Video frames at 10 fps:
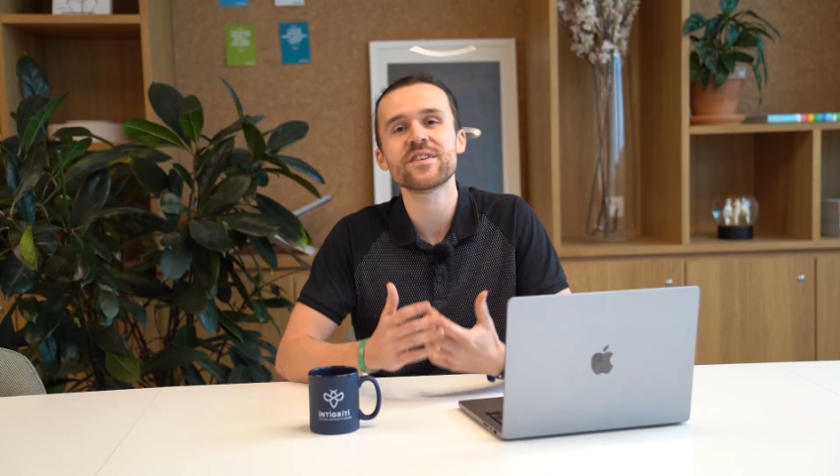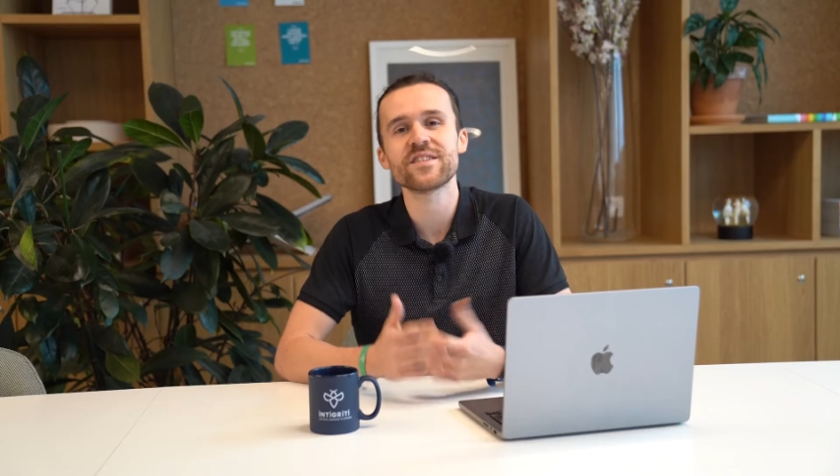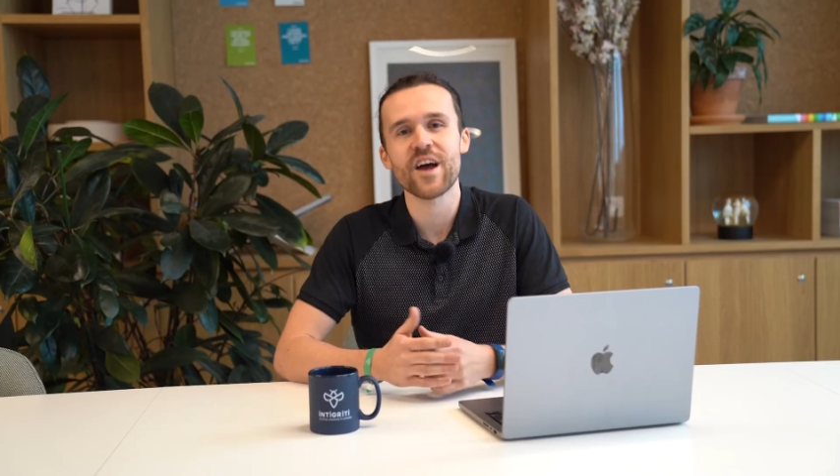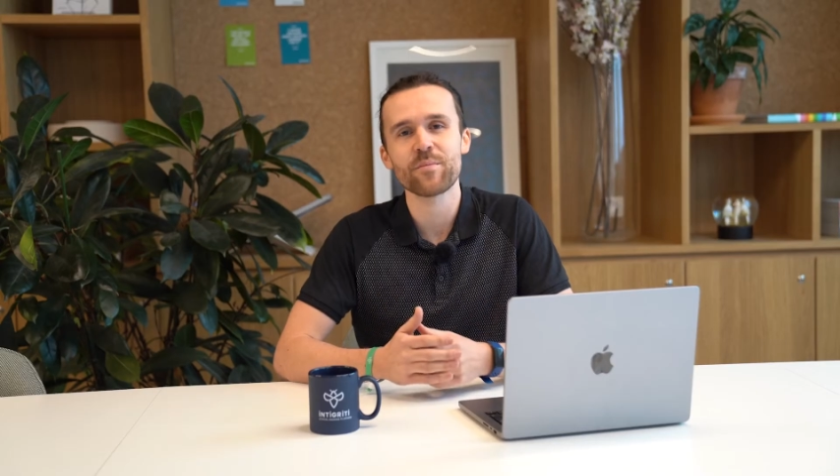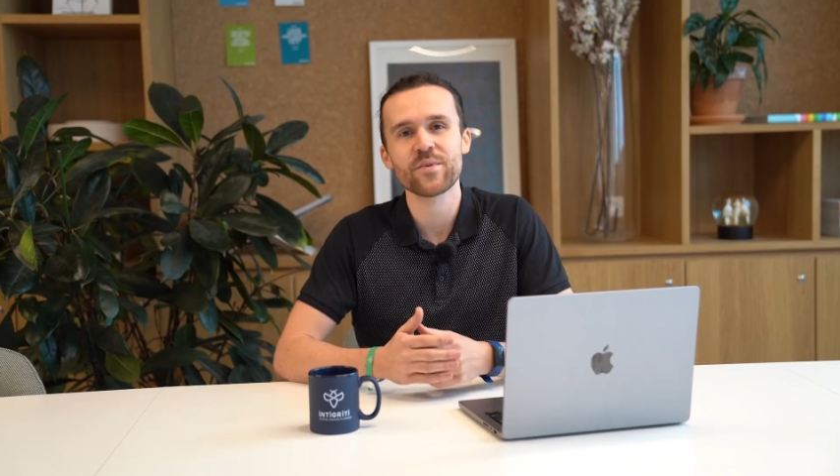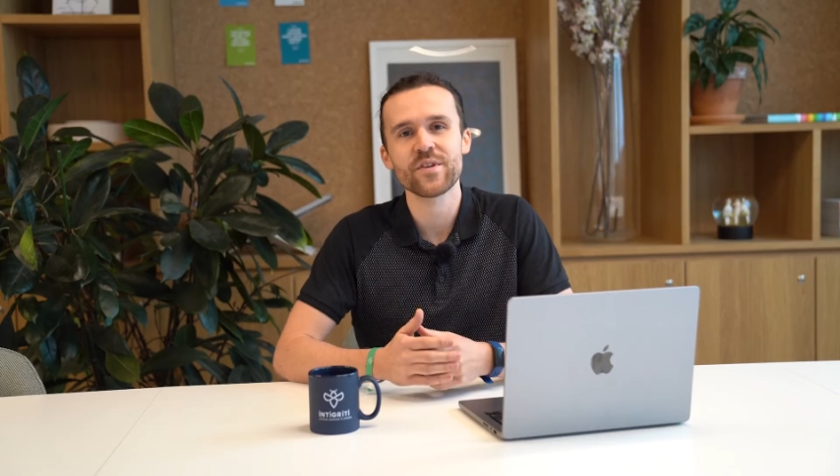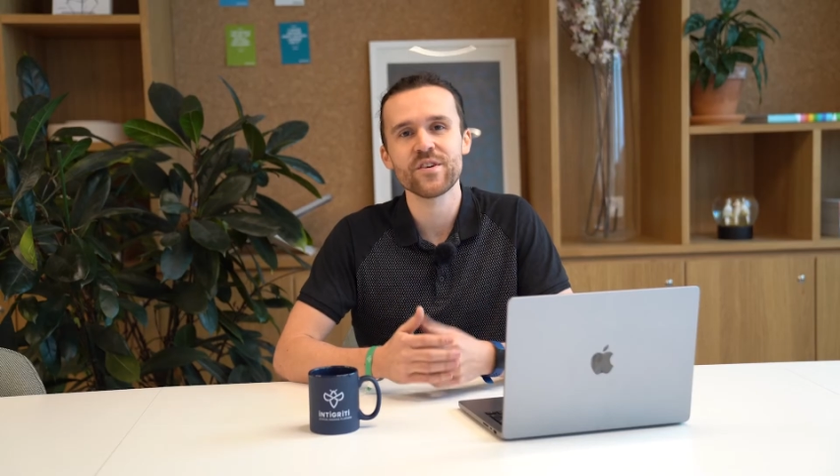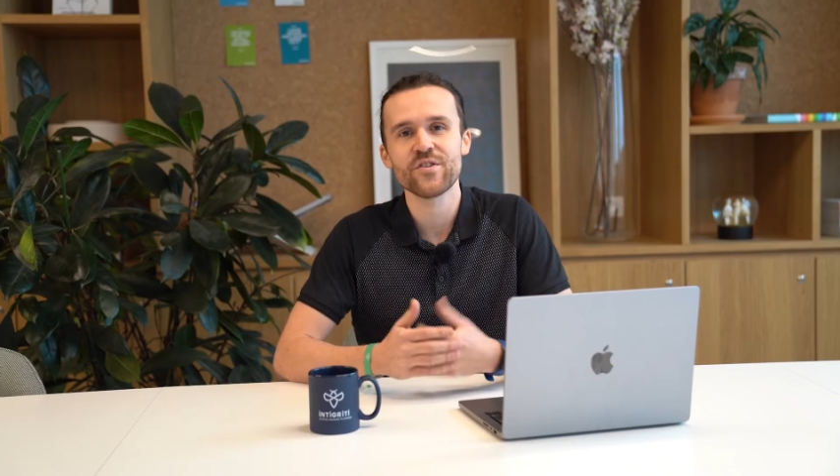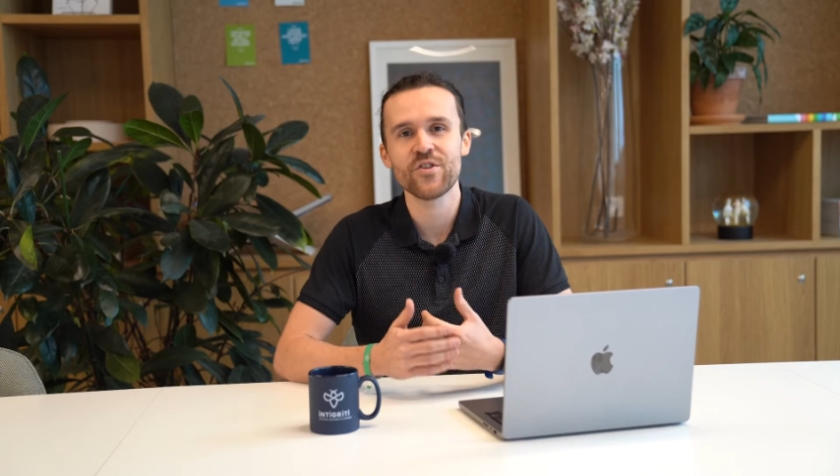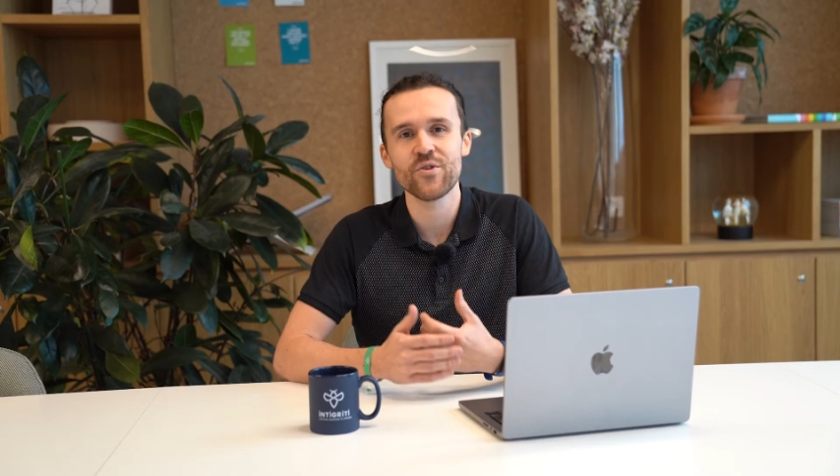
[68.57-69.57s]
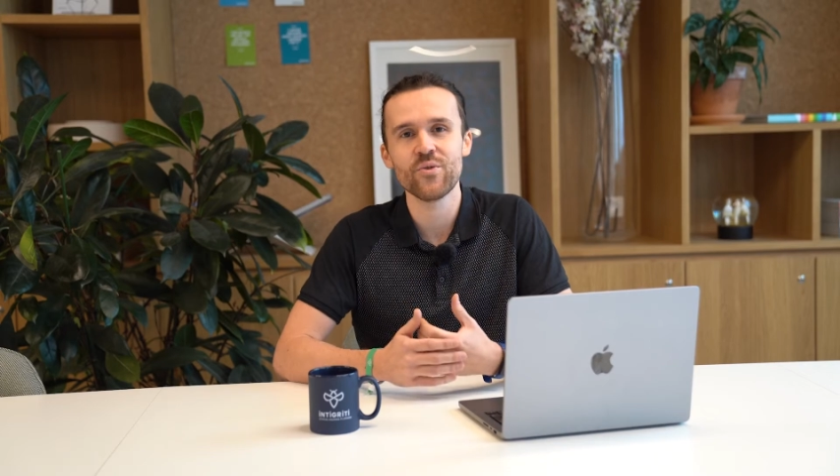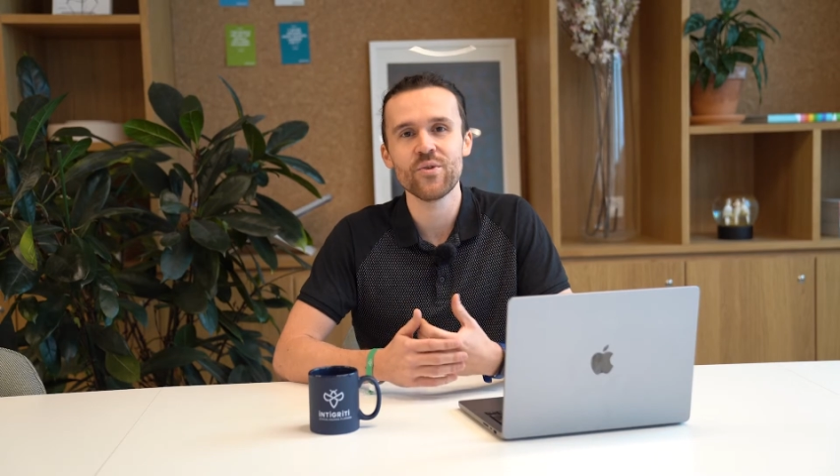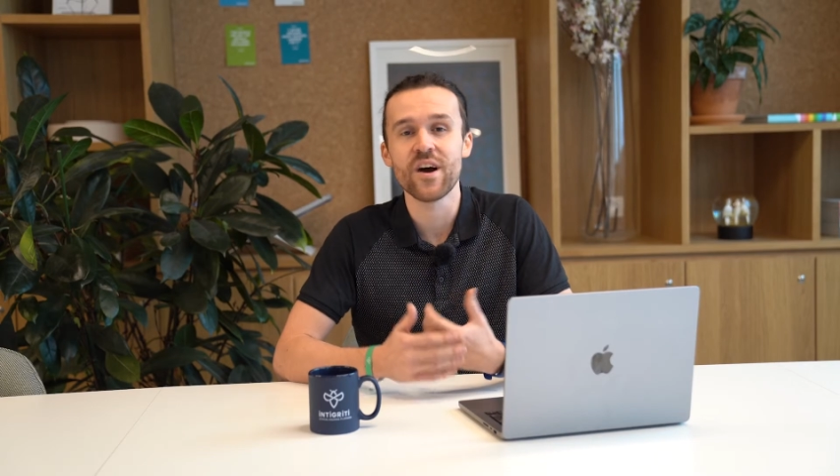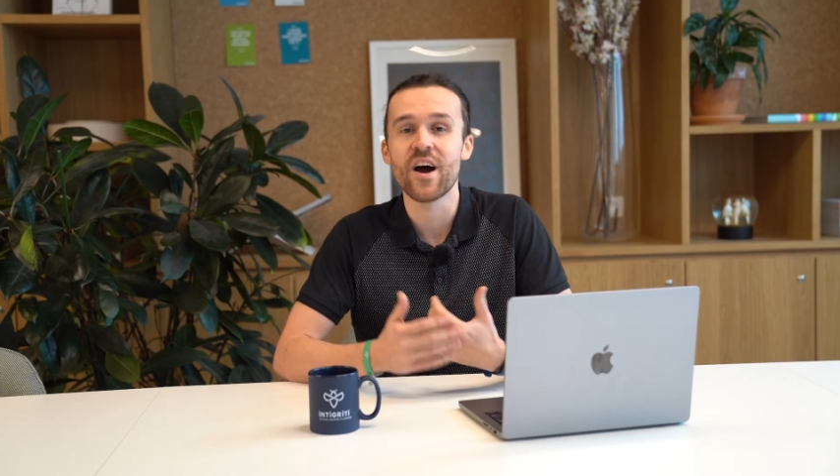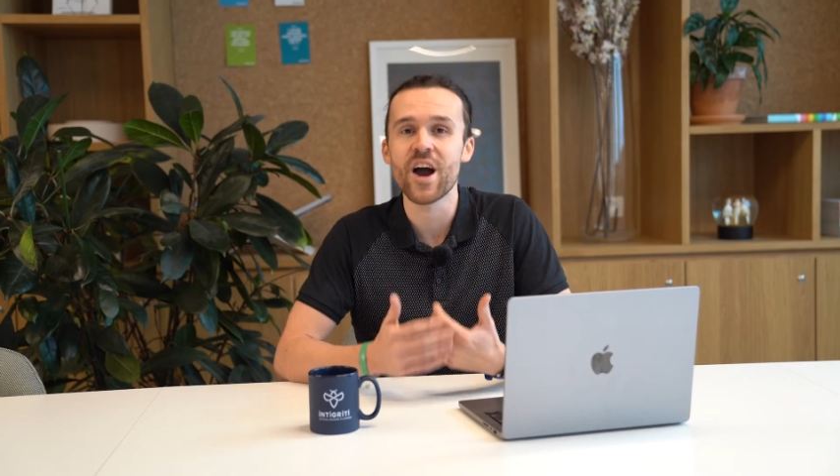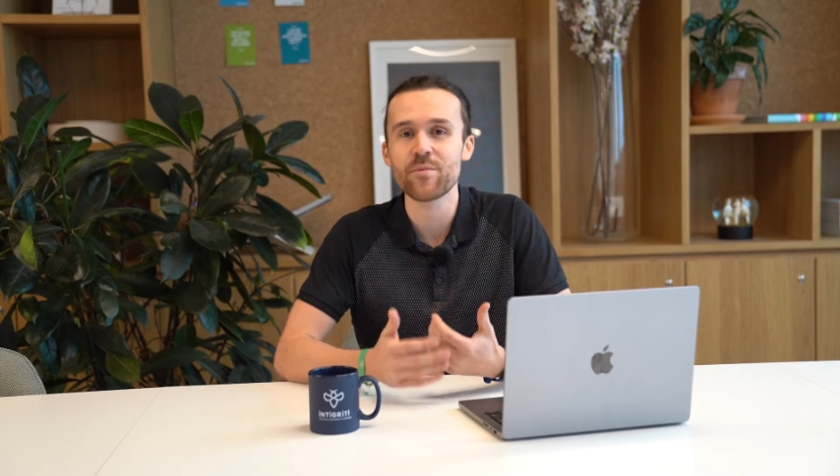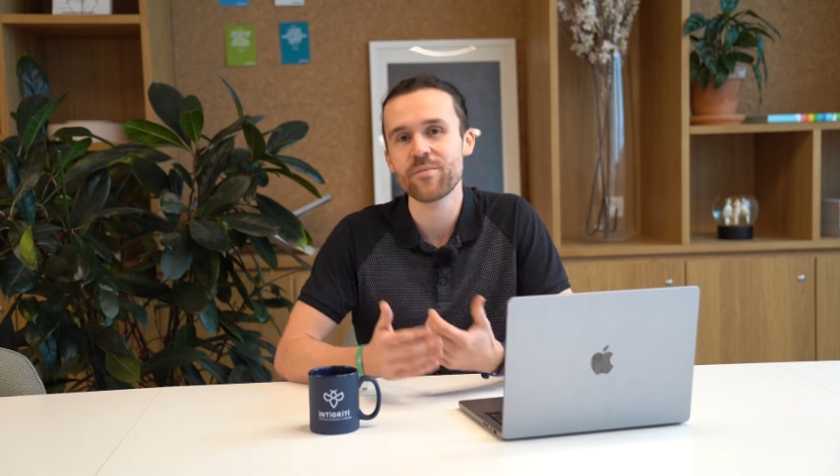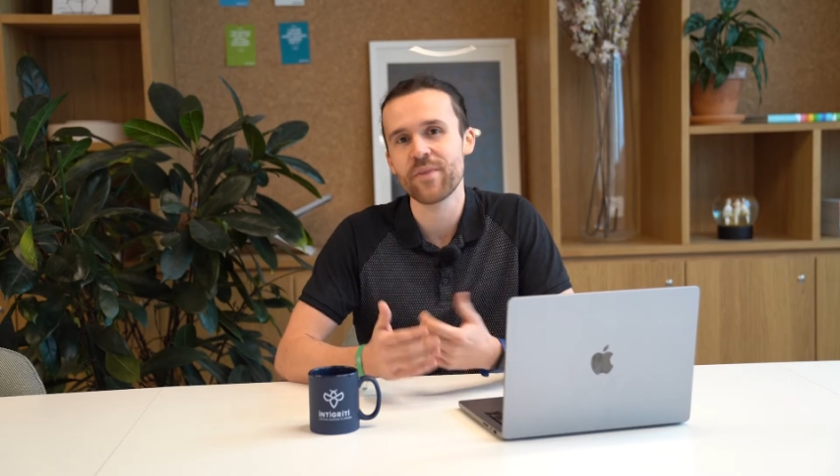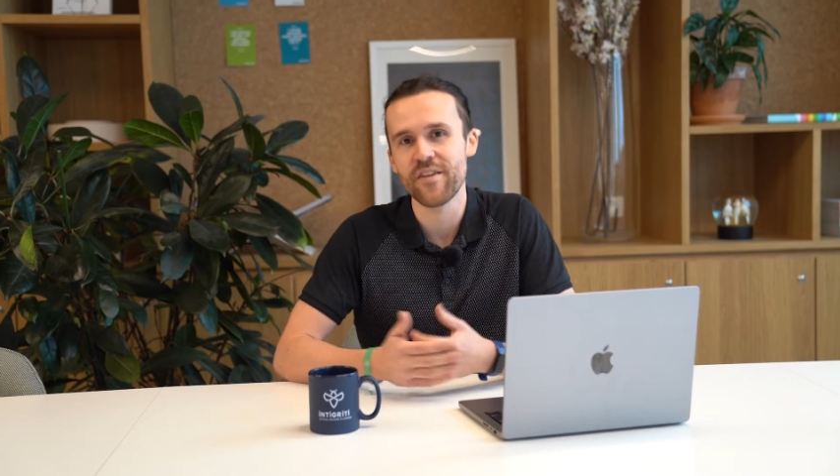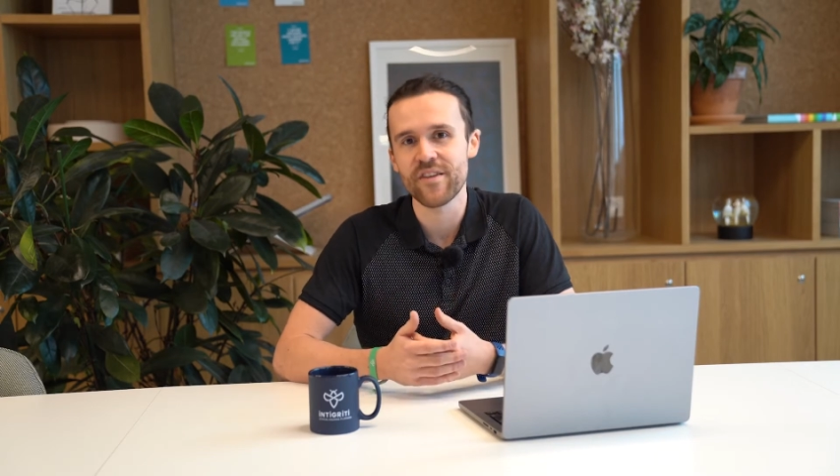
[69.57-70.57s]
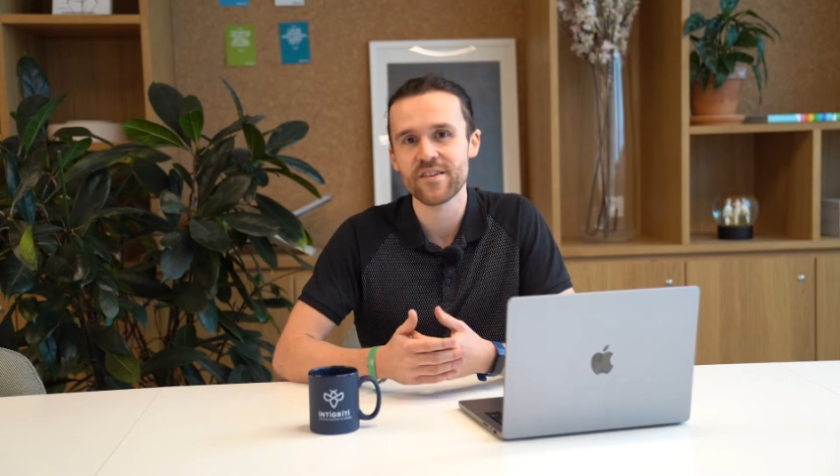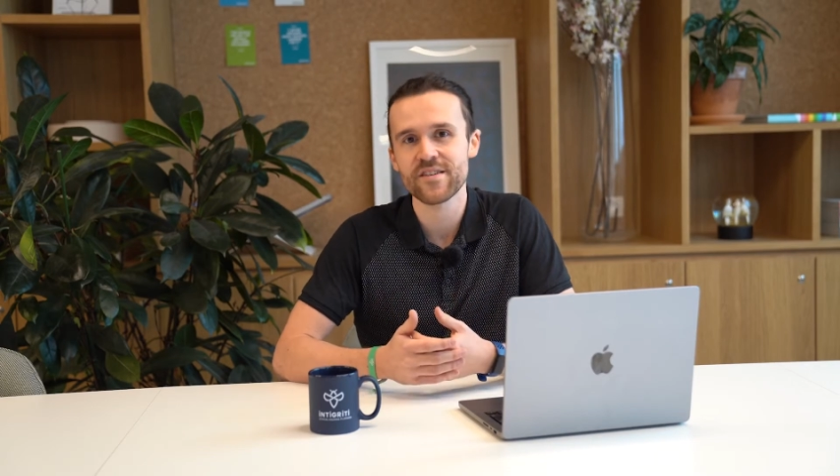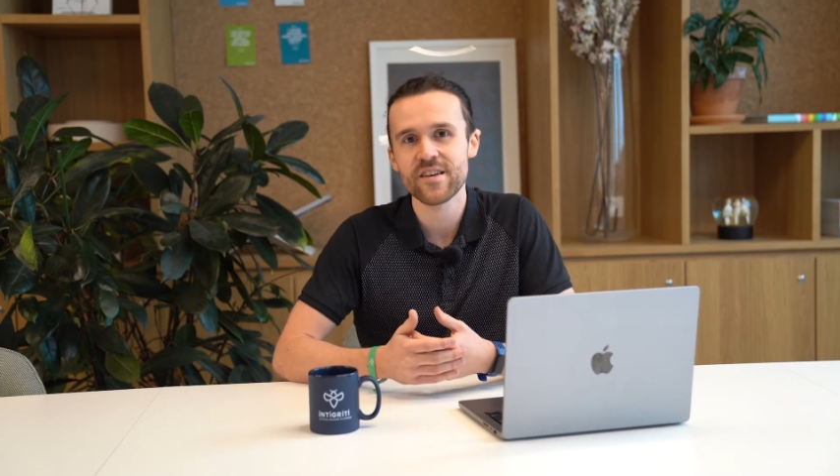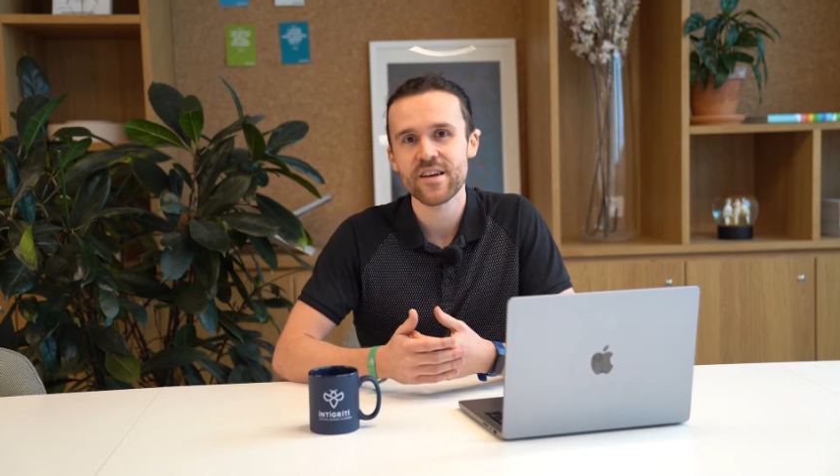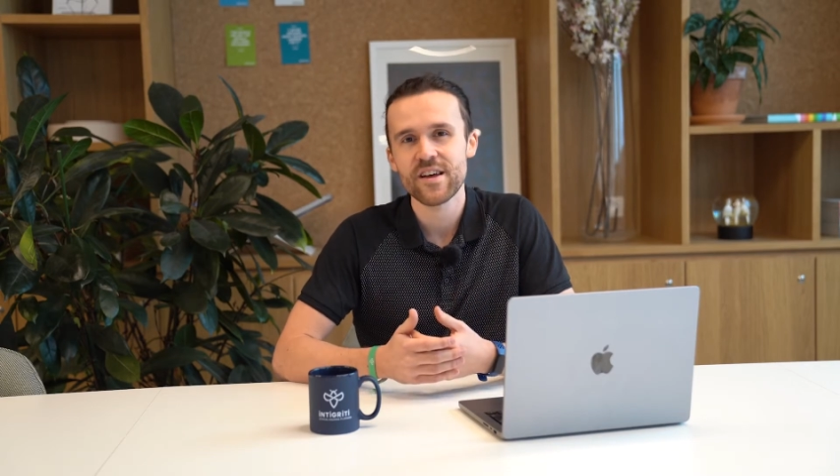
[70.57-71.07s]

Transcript: steps to a hybrid pen test.